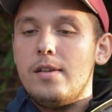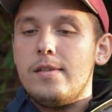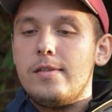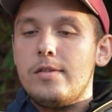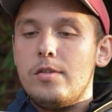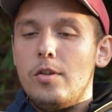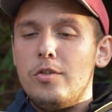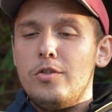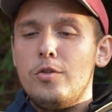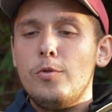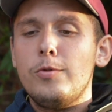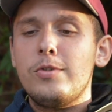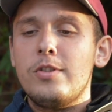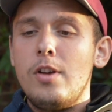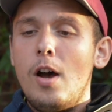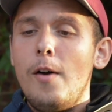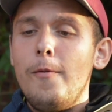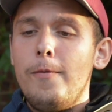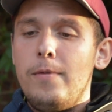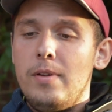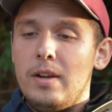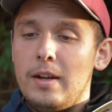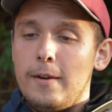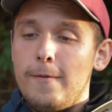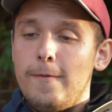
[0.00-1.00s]
"So do
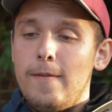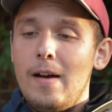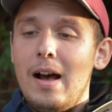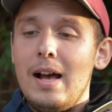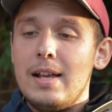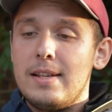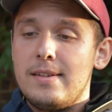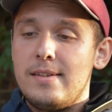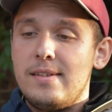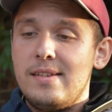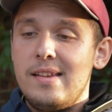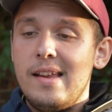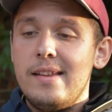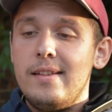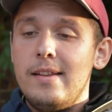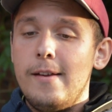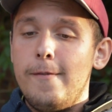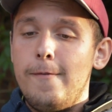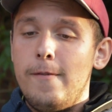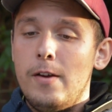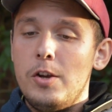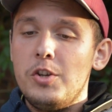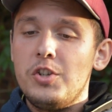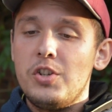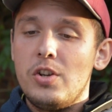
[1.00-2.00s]
something, fast," said the
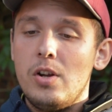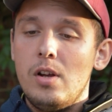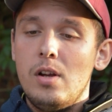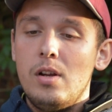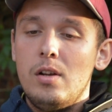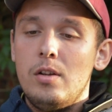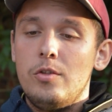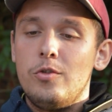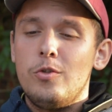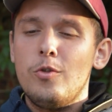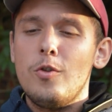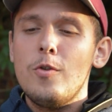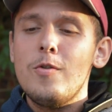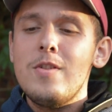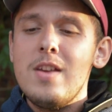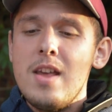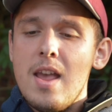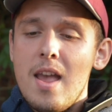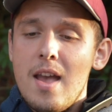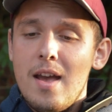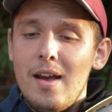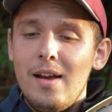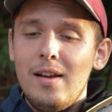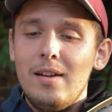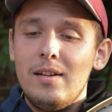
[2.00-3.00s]
fish. "Do you
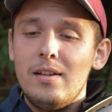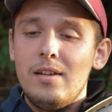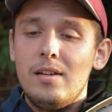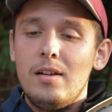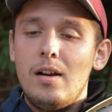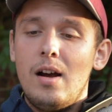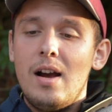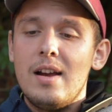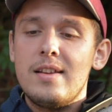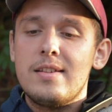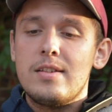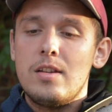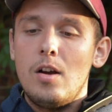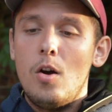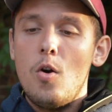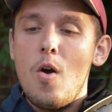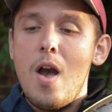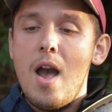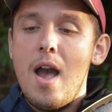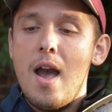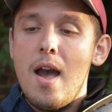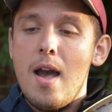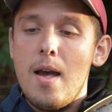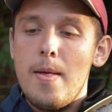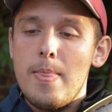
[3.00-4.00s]
hear? I saw
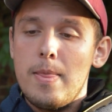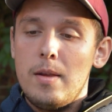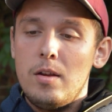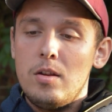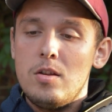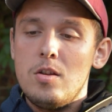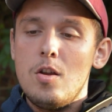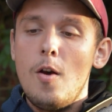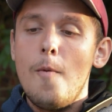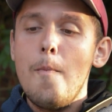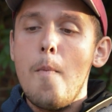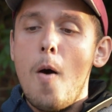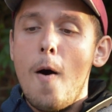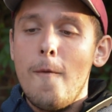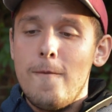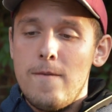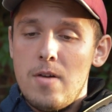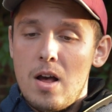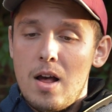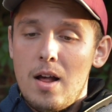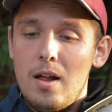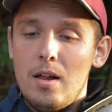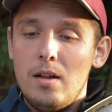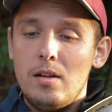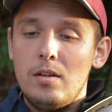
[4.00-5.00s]
her. Your
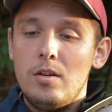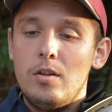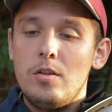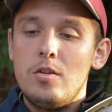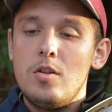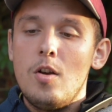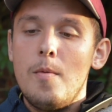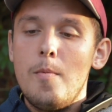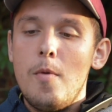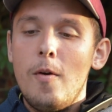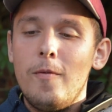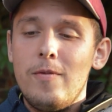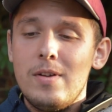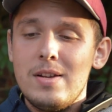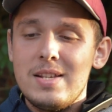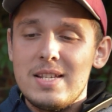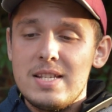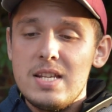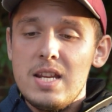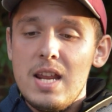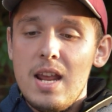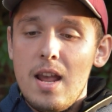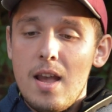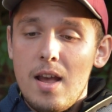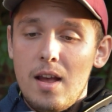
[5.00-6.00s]
mother is
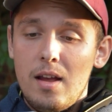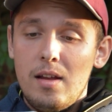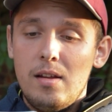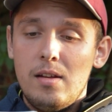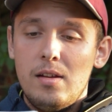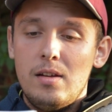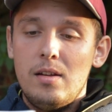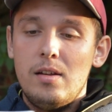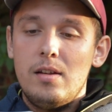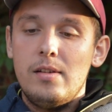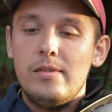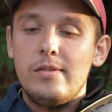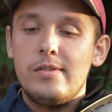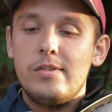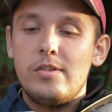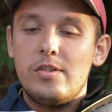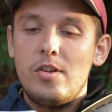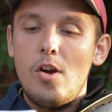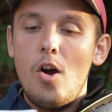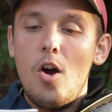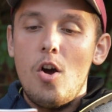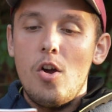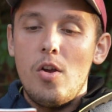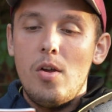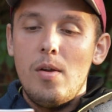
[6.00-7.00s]
near.
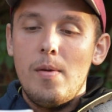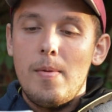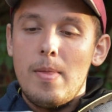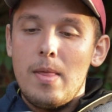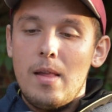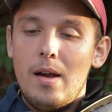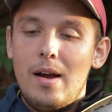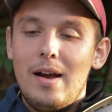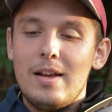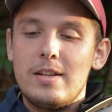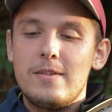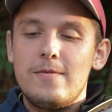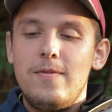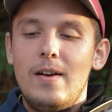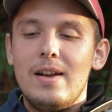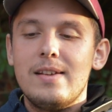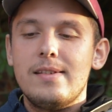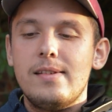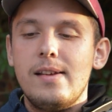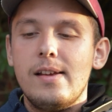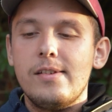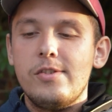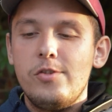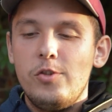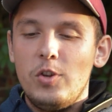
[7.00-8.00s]
So, as
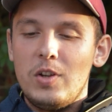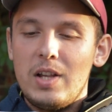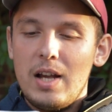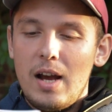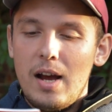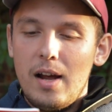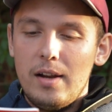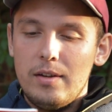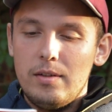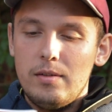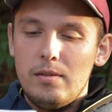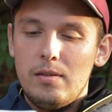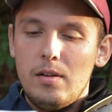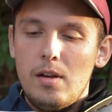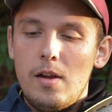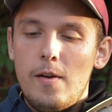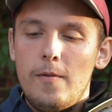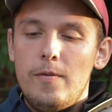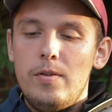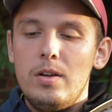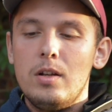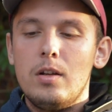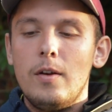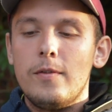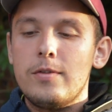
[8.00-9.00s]
fast as you can,
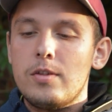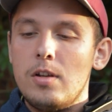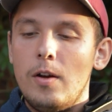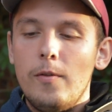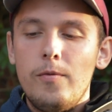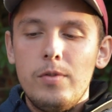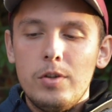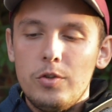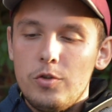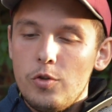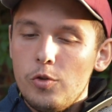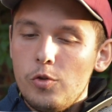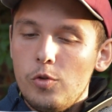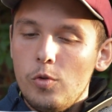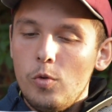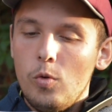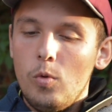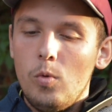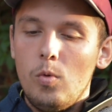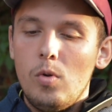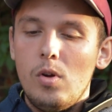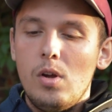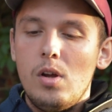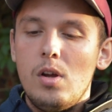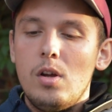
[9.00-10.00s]
think of something to
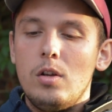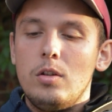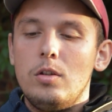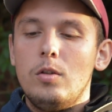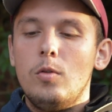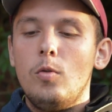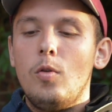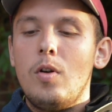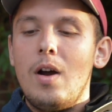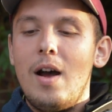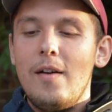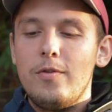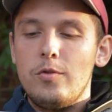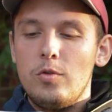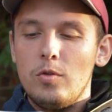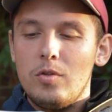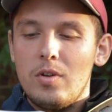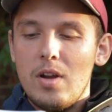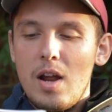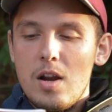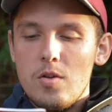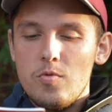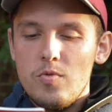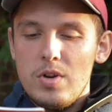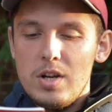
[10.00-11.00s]
do. You'll have to
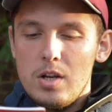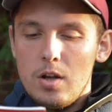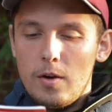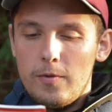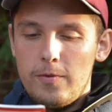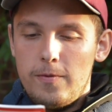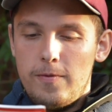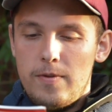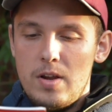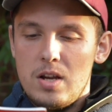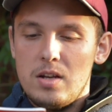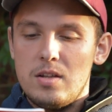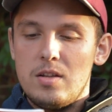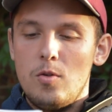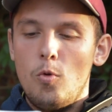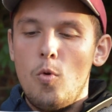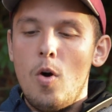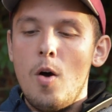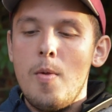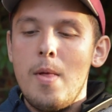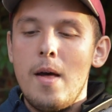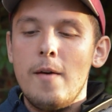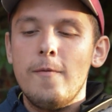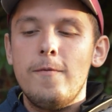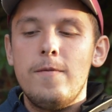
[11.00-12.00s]
get rid of thing
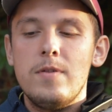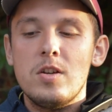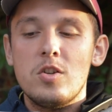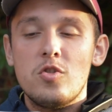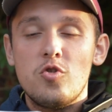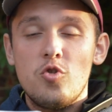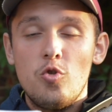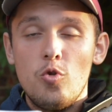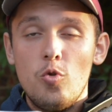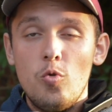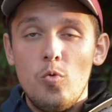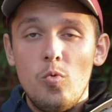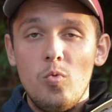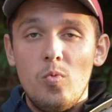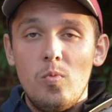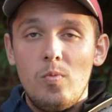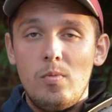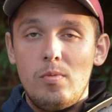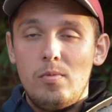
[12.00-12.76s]
one and thing two."